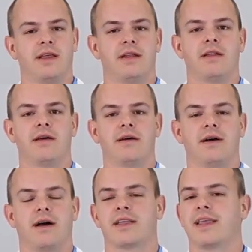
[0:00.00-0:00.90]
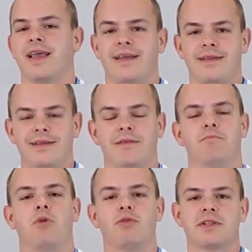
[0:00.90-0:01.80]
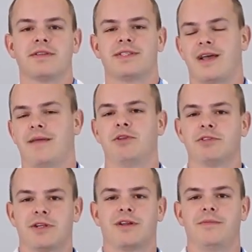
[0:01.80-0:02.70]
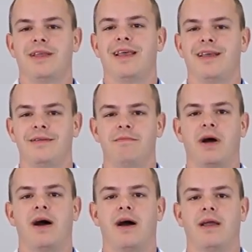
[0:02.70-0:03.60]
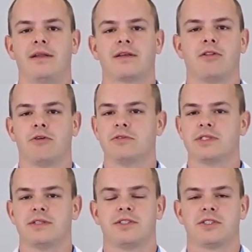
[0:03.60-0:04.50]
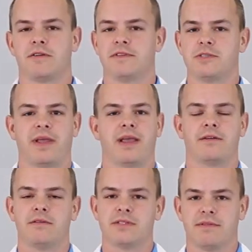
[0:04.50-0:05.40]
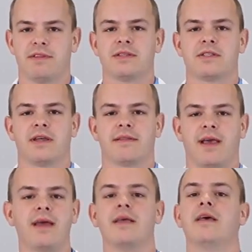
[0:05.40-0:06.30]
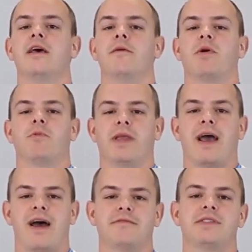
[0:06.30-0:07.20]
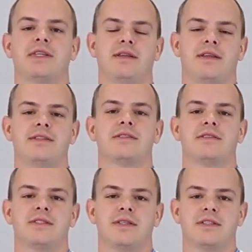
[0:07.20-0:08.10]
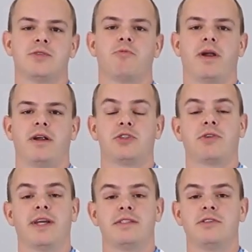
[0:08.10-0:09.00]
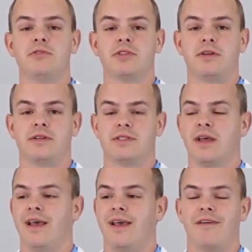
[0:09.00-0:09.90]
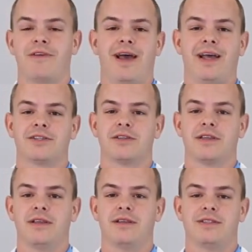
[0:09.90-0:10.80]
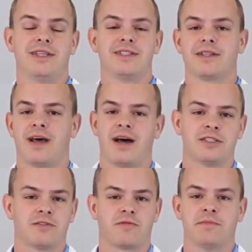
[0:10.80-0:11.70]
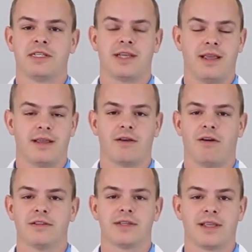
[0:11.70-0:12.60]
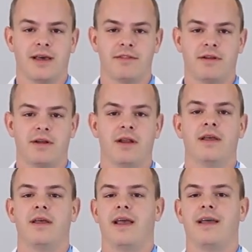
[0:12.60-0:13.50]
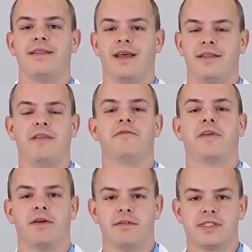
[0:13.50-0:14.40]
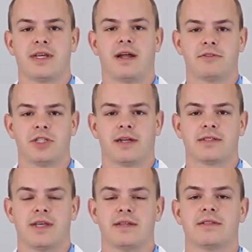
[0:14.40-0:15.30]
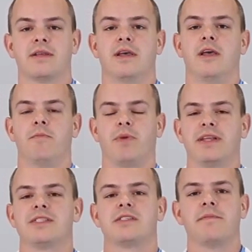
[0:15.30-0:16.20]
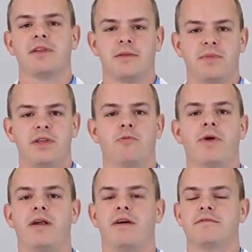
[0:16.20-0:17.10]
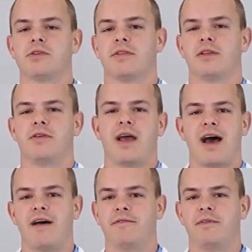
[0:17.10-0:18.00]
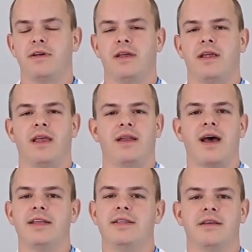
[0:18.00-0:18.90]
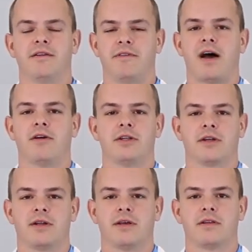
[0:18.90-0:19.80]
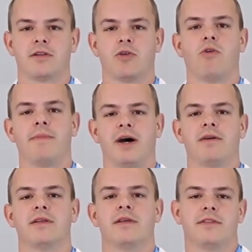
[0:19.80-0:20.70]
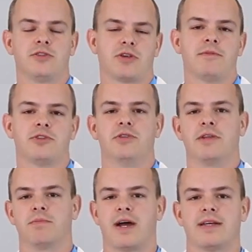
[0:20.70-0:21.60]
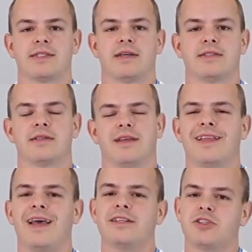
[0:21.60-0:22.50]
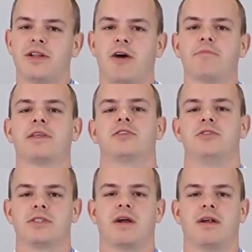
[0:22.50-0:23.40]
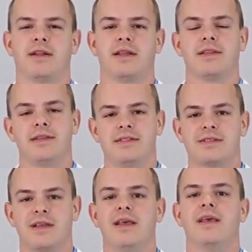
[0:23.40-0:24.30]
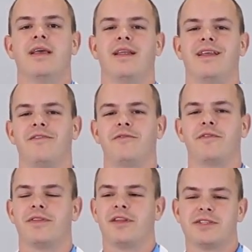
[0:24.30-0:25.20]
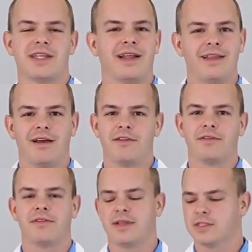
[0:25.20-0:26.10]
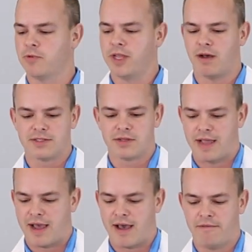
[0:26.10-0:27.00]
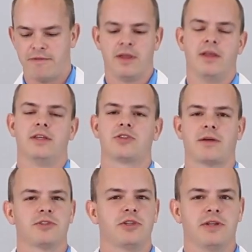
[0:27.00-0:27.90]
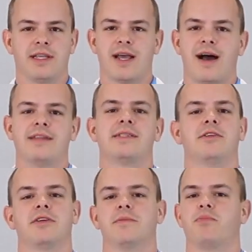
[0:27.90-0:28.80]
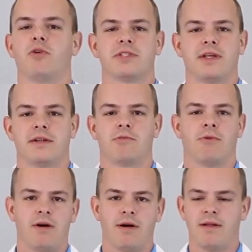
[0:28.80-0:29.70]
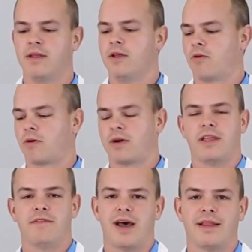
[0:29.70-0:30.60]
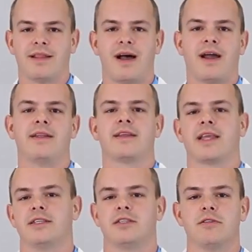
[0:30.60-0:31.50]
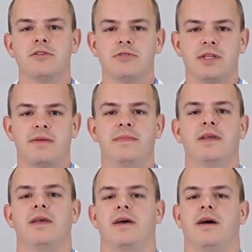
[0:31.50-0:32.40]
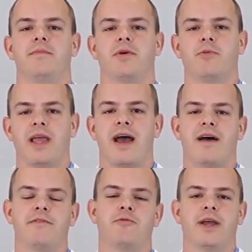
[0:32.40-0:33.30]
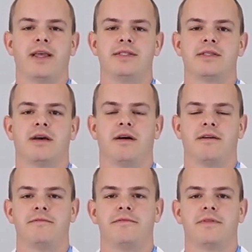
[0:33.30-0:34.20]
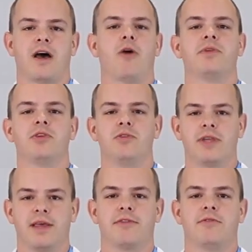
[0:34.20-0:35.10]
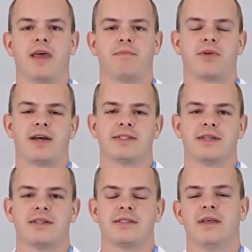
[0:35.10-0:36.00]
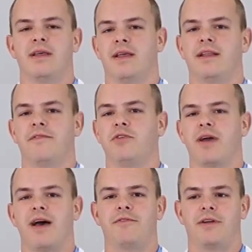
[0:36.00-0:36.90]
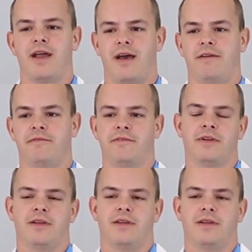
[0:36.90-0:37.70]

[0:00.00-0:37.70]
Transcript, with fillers: and again, most of the time those are going to be hidden behind closed service panels and things like that, but we have seen instances where transducers have actually dislodged from the tank altogether, and then they fail the SonoCheck test. But it's something to be aware of so that you have a, an idea of how you're going to go about the troubleshooting process, and that should help get you started at least. And if there's any other things, we also have troubleshooting guides that you can post on your wall or even online in case you lose them, uh, but we have ways of helping you get through that process. And if you ever have